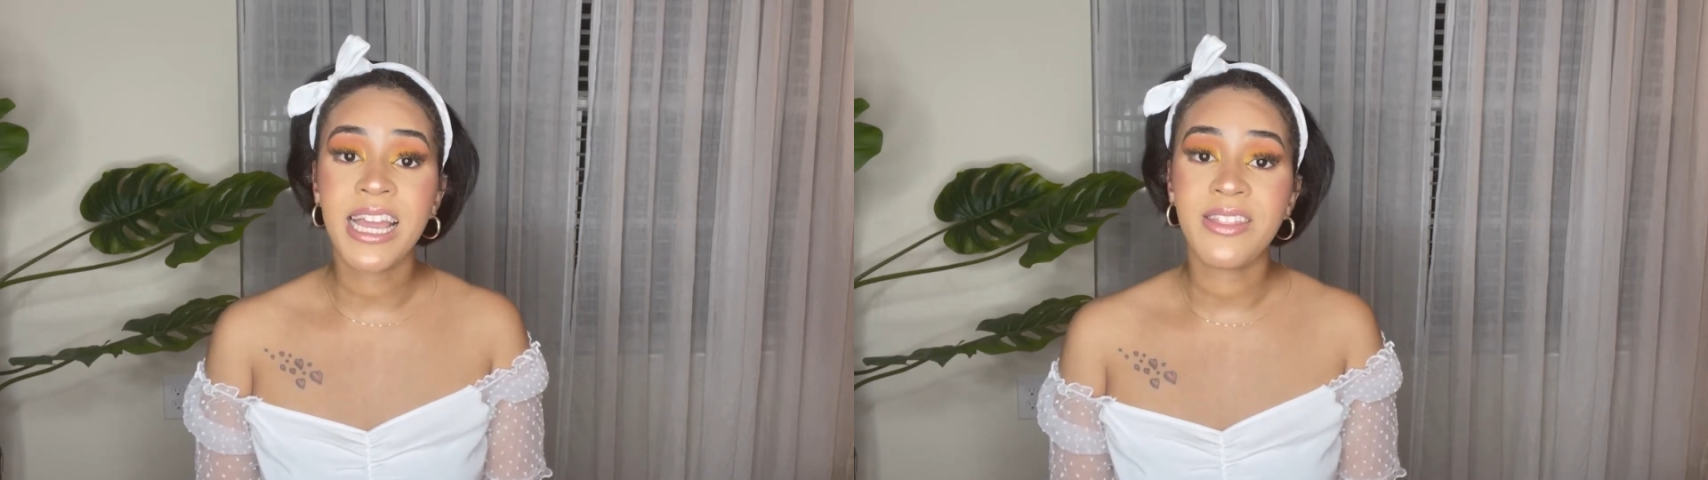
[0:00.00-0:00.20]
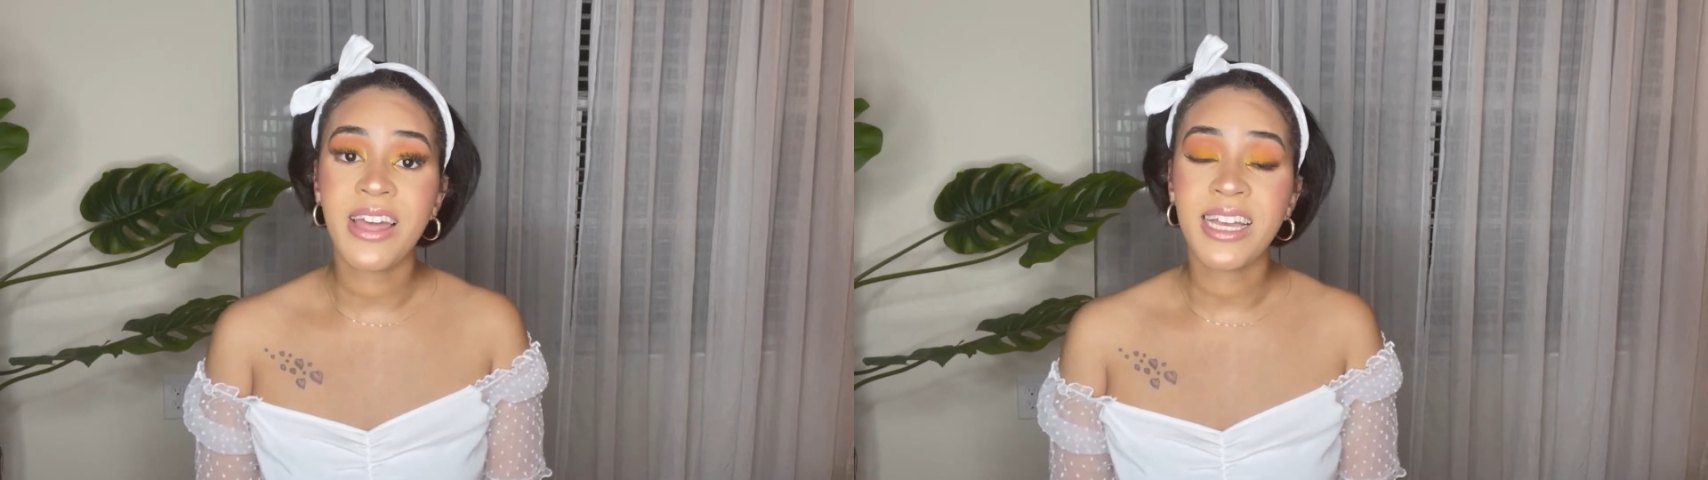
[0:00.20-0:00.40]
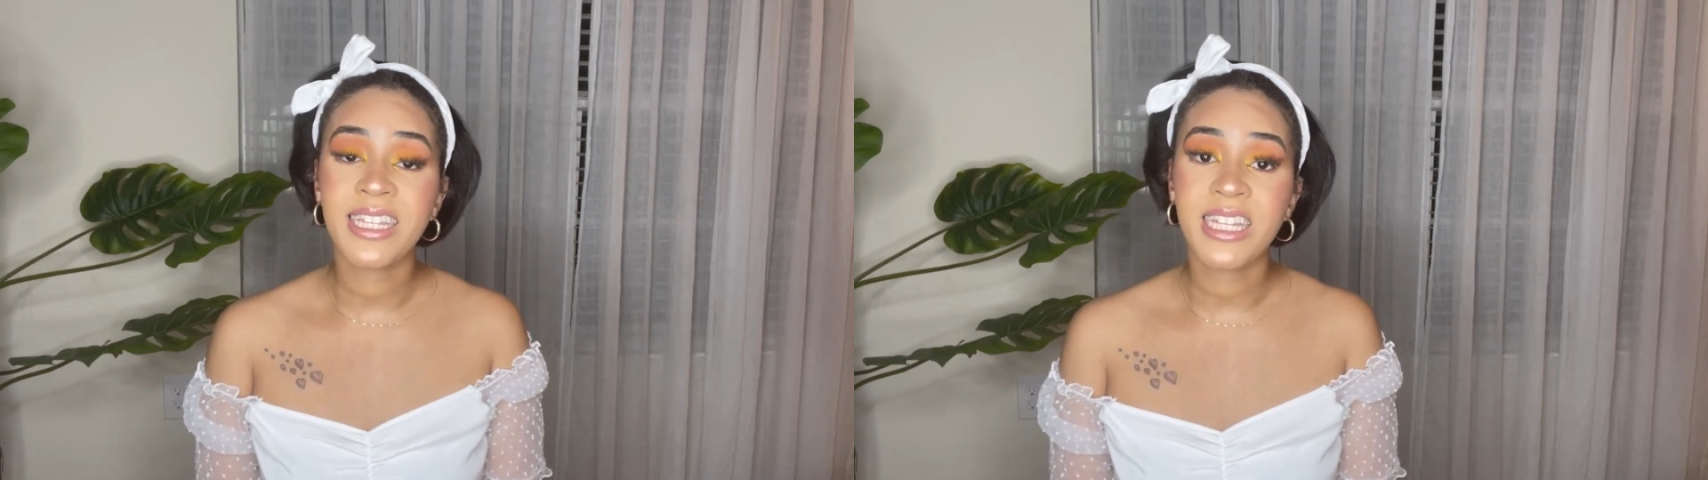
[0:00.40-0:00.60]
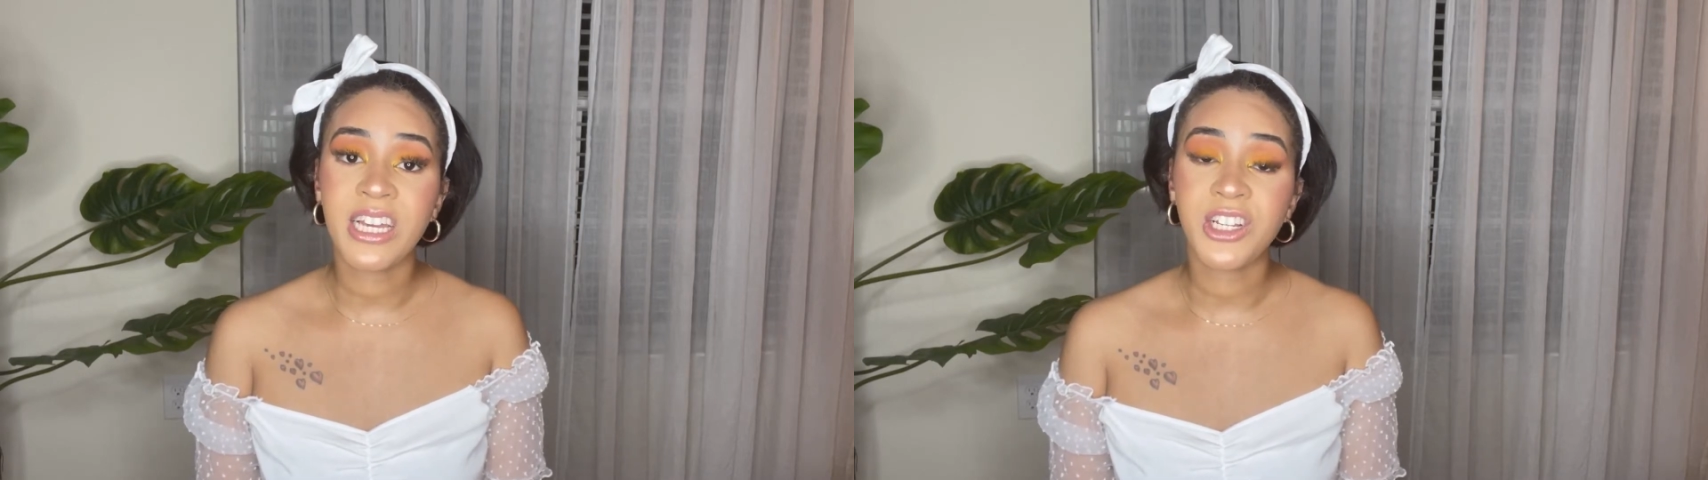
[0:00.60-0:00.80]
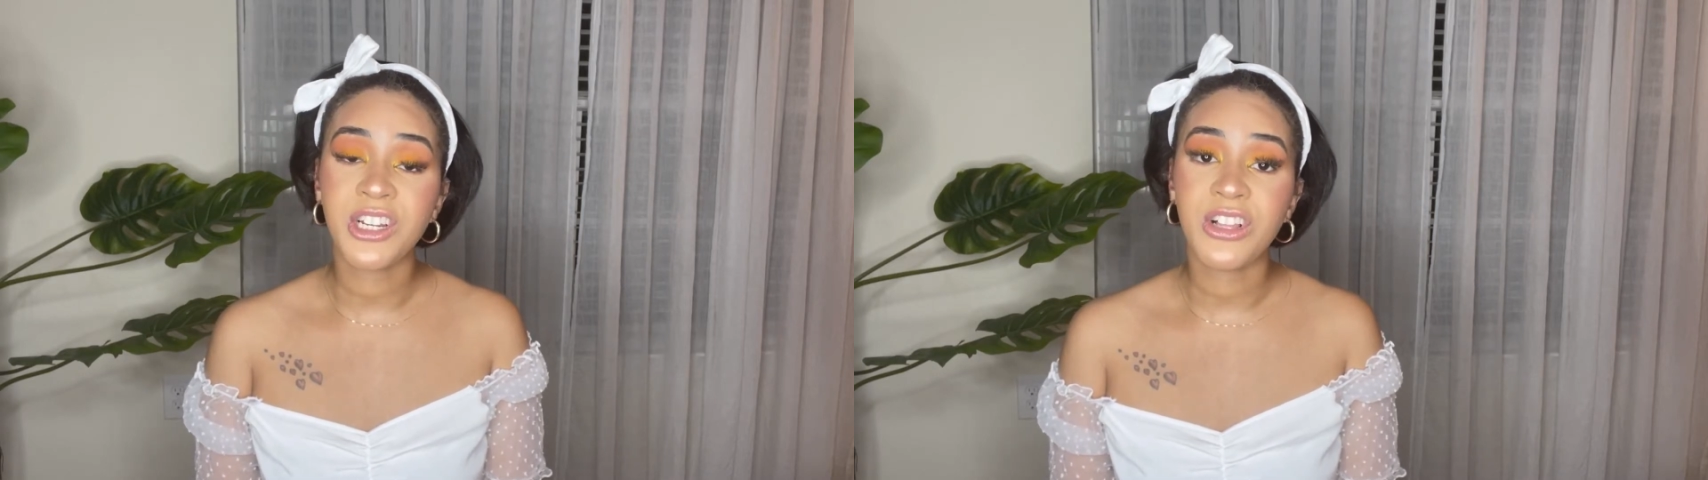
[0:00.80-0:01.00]
in that
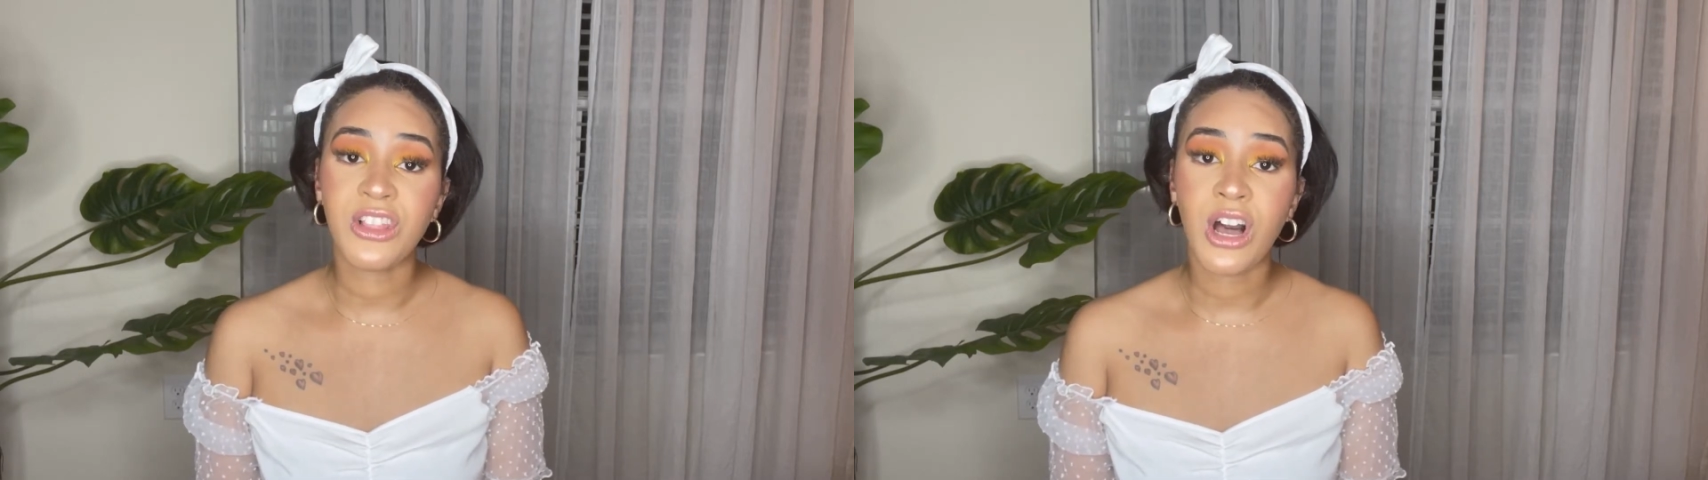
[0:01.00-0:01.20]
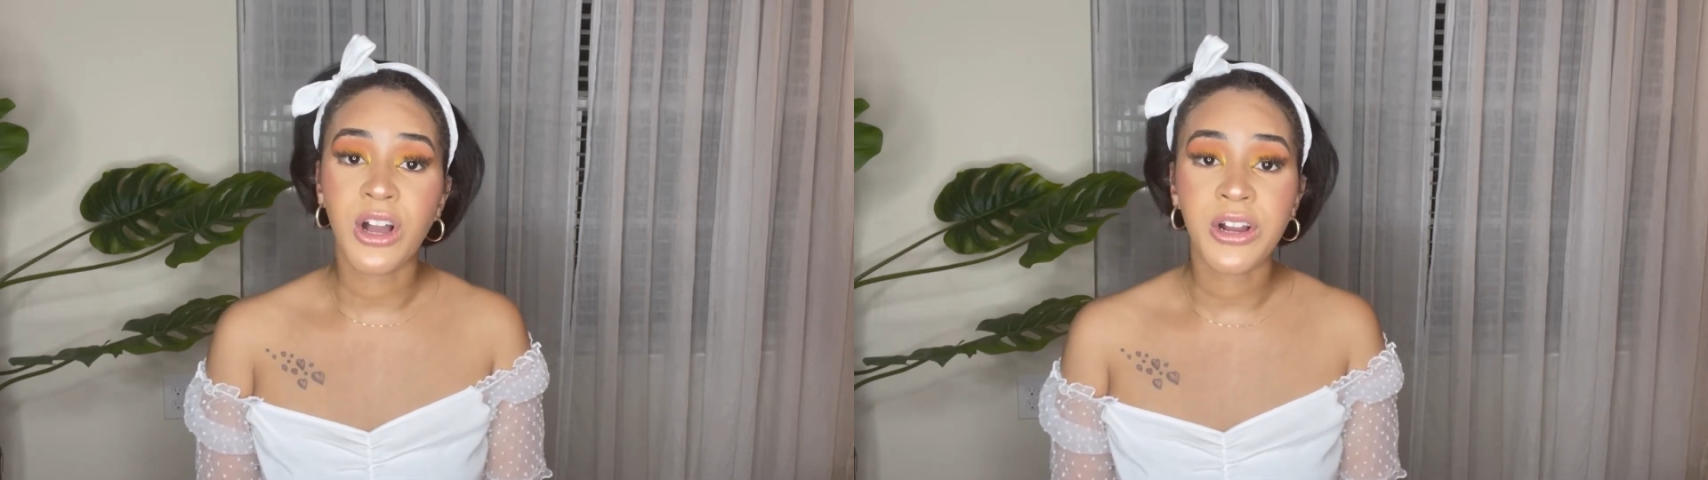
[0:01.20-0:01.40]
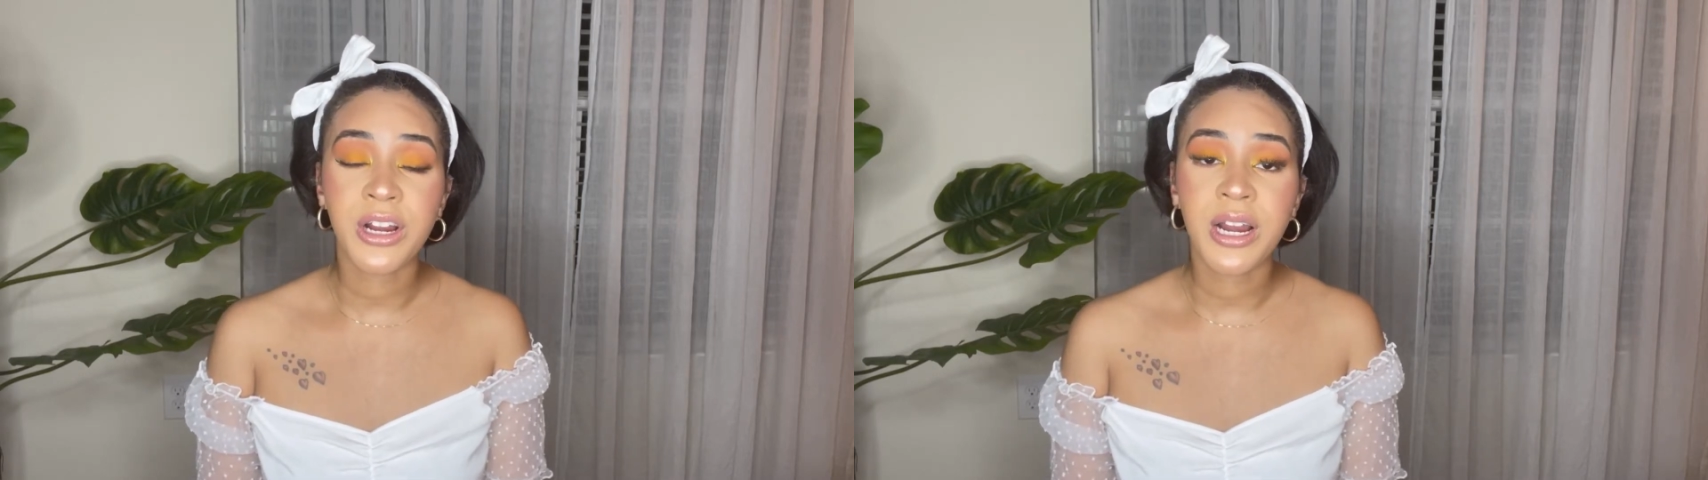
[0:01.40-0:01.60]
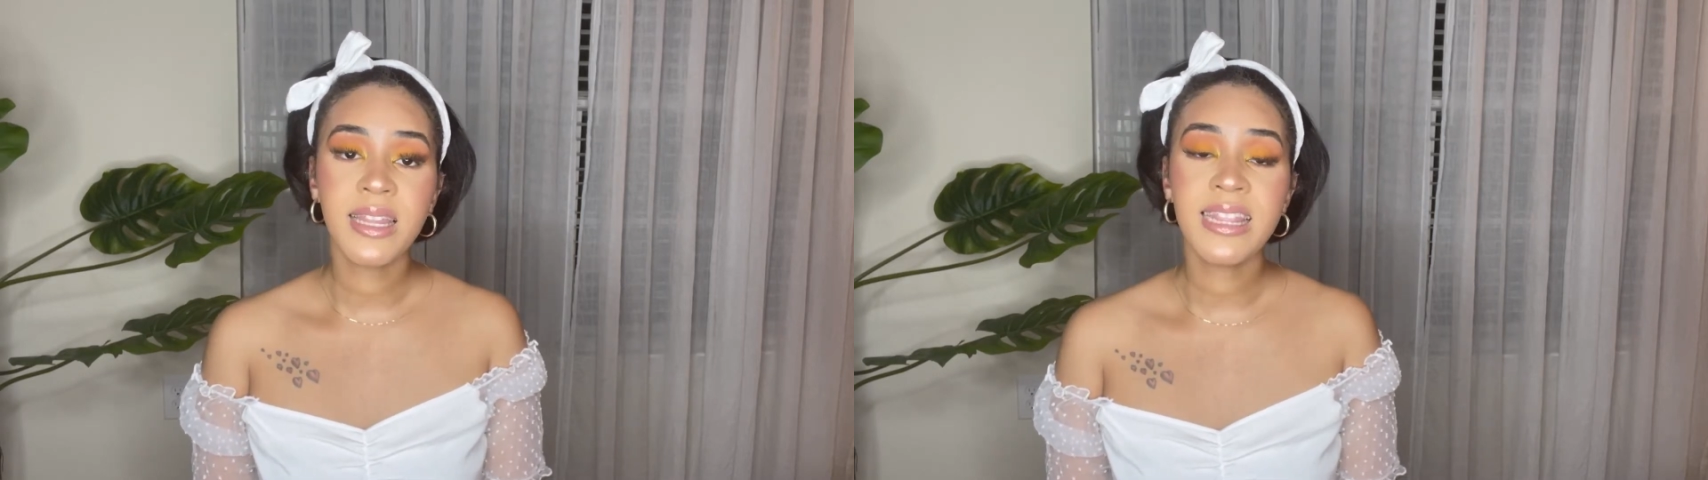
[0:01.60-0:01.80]
section longer.